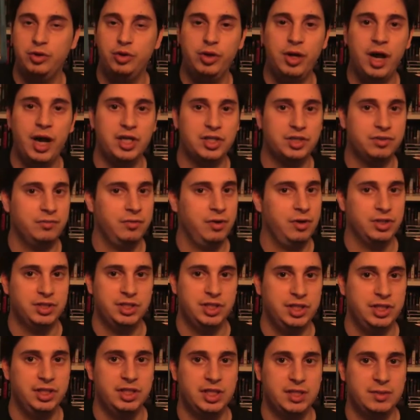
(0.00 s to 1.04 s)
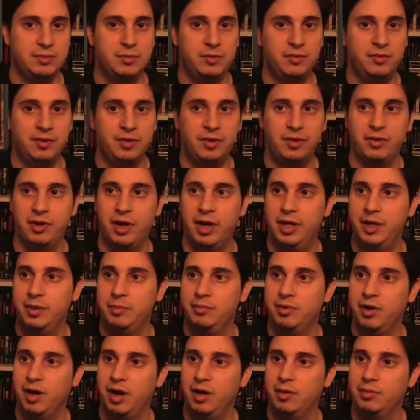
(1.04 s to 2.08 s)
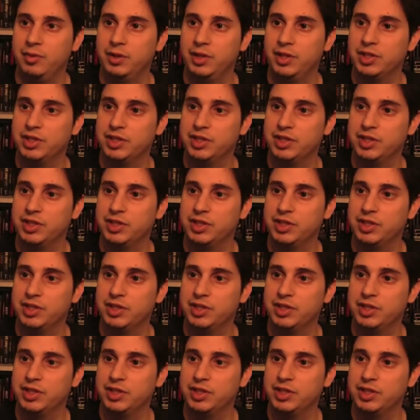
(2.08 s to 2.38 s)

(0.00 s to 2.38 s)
You guys have all seen this movie already, probably.